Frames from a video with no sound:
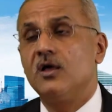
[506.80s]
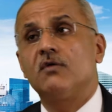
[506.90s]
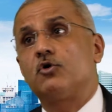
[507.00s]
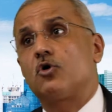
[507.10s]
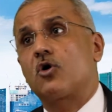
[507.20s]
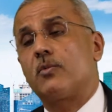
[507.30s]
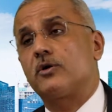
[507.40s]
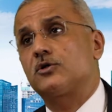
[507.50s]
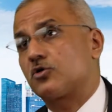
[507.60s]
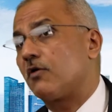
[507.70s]
We talk
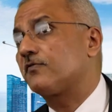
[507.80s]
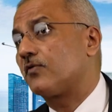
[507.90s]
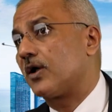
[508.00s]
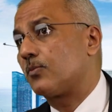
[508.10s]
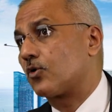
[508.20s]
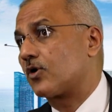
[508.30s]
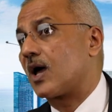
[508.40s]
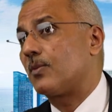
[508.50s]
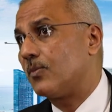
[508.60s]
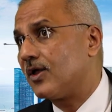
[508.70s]
about software
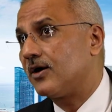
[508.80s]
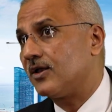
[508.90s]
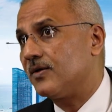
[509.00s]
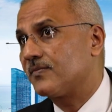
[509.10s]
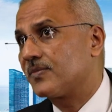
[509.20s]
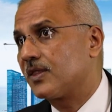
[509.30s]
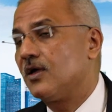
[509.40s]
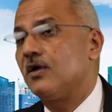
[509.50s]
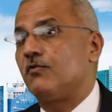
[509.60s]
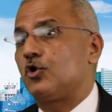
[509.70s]
programmability.
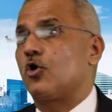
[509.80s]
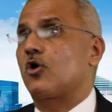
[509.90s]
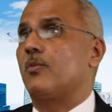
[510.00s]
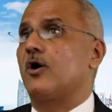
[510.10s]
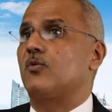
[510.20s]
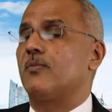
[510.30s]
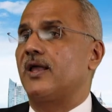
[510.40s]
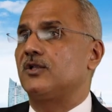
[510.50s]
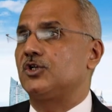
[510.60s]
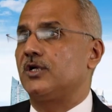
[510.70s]
We talk about
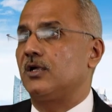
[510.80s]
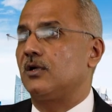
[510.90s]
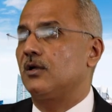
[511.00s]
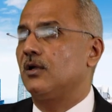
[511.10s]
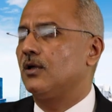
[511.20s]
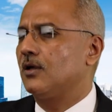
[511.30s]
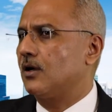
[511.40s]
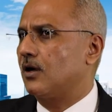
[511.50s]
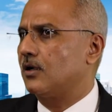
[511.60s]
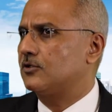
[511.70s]
managing
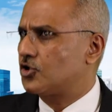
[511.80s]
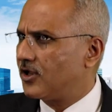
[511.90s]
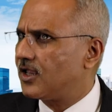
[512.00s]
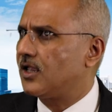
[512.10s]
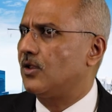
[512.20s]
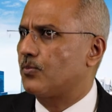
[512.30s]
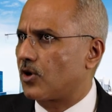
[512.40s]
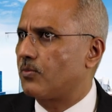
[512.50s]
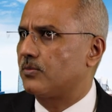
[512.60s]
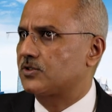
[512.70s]
tricky
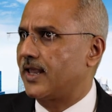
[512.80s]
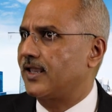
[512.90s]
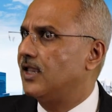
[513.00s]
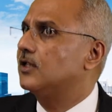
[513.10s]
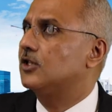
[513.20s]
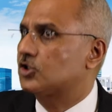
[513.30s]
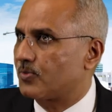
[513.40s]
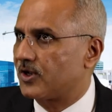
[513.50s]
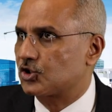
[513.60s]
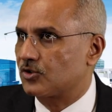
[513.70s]
problems like heat
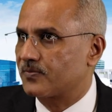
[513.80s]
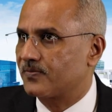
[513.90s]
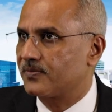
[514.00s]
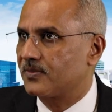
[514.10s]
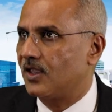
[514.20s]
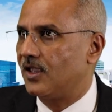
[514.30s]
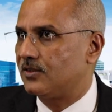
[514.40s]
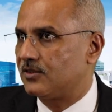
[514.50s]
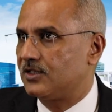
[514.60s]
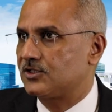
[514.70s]
dissipation
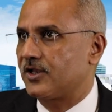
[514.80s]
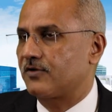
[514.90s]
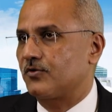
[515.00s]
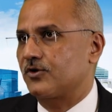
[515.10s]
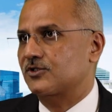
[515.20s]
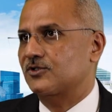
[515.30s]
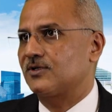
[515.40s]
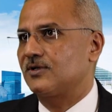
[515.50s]
in these networks.